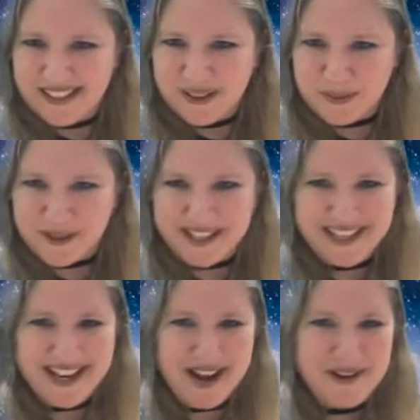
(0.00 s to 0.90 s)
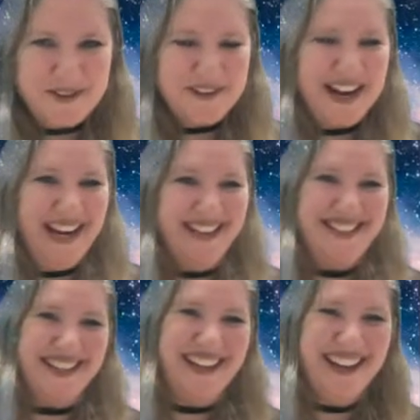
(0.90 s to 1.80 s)
It's working now. Great.
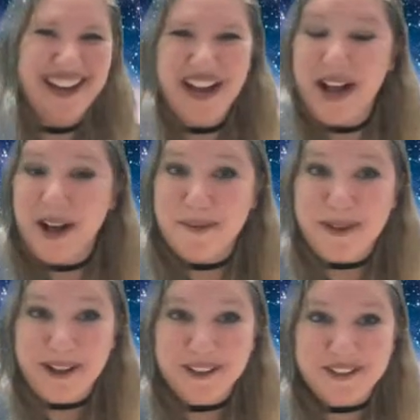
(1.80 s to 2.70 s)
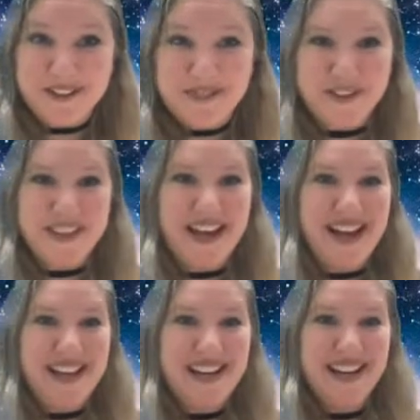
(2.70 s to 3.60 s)
Apologies for
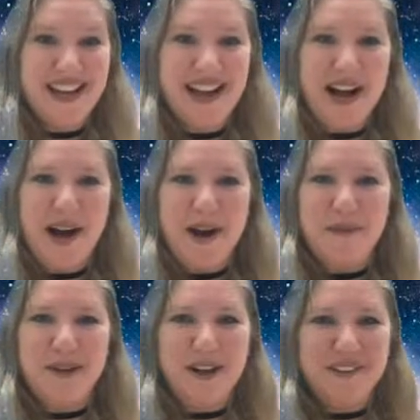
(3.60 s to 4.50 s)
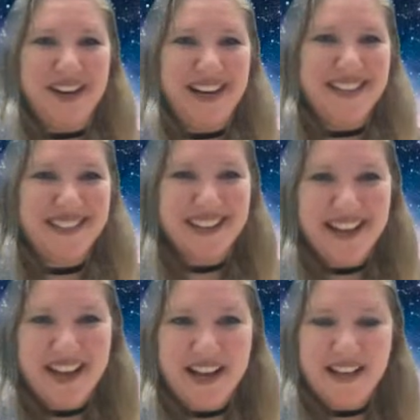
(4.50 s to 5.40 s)
that. All right.
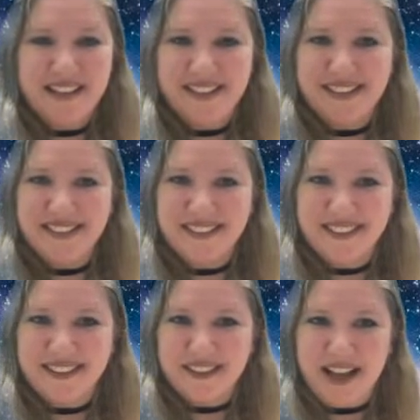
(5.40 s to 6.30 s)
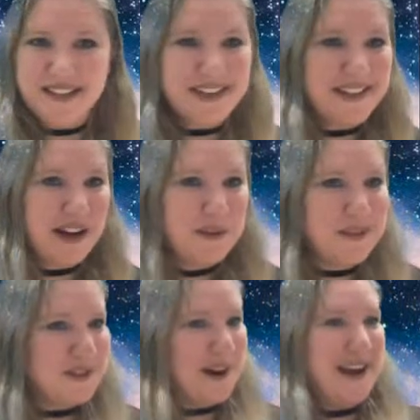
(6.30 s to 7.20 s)
As I
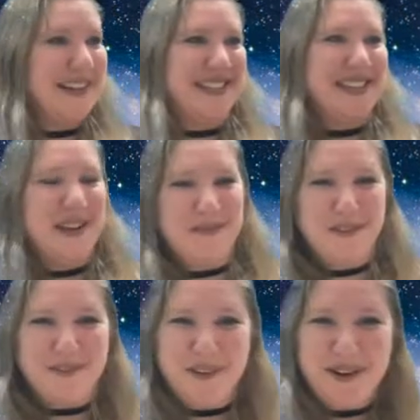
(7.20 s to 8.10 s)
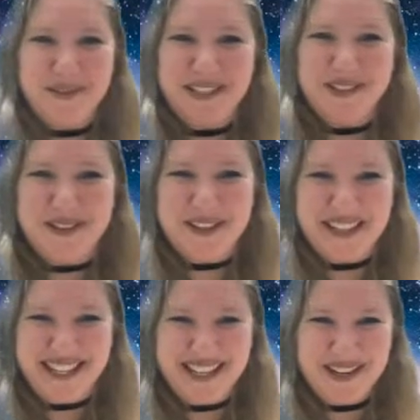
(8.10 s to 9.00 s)
was trying to say before when you
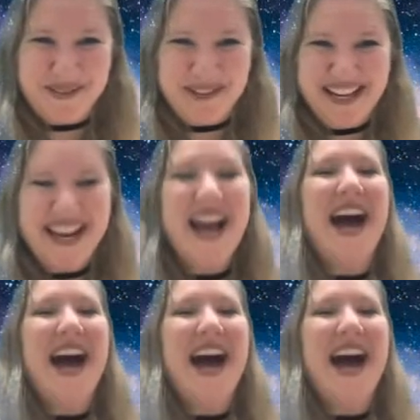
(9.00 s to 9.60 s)
couldn't hear me,